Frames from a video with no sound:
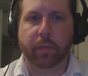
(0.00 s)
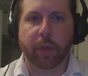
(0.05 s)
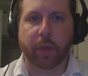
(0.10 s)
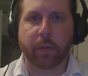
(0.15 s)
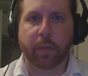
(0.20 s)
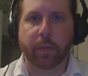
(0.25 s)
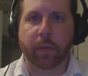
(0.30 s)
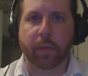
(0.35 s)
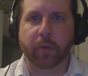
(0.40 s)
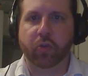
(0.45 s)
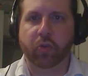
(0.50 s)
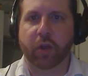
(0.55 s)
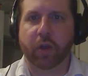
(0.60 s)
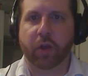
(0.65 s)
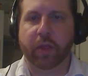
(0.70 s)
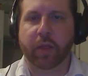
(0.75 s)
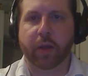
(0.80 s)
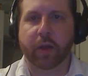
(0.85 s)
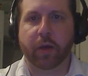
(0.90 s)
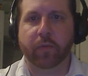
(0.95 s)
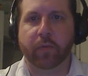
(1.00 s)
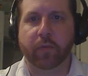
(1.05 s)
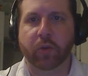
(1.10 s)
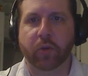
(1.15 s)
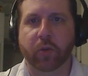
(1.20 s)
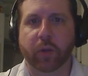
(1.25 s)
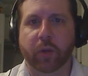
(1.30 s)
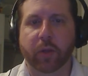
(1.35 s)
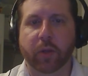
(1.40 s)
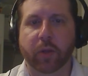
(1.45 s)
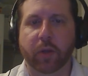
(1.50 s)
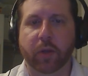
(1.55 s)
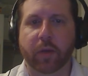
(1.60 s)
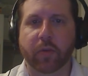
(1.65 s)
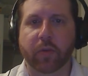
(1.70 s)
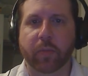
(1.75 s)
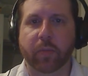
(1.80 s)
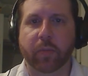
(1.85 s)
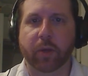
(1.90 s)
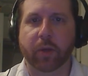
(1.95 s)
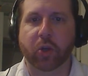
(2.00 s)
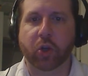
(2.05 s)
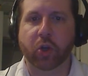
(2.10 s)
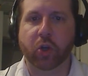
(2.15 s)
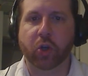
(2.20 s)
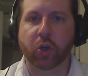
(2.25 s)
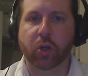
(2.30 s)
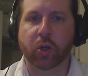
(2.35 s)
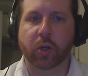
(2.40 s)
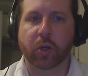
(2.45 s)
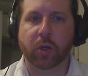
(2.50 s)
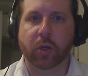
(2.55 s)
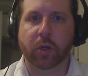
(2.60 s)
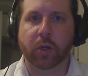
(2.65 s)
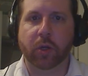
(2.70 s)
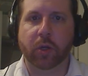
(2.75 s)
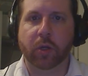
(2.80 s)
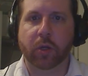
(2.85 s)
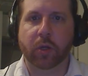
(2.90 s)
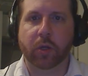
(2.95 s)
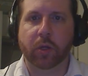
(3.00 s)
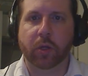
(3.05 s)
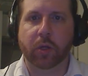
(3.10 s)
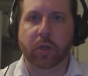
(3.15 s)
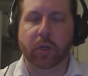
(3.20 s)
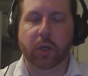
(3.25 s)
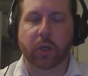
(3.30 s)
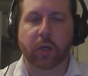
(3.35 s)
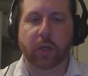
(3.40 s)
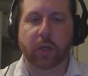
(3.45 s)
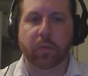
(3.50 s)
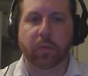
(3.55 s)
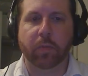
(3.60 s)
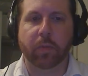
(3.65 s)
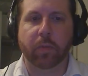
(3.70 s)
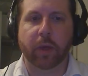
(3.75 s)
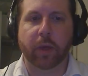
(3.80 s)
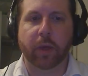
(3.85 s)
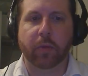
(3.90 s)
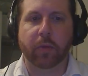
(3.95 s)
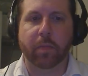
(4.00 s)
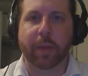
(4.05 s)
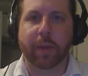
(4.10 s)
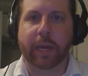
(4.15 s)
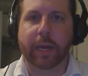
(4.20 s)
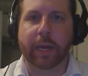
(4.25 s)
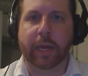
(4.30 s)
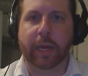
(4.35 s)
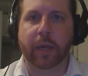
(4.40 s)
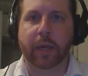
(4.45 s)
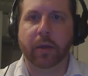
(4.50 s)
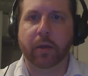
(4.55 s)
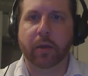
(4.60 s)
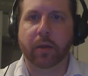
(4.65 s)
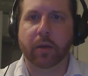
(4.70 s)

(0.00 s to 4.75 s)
Yep, I'll trade that off just so he doesn't have as much, as many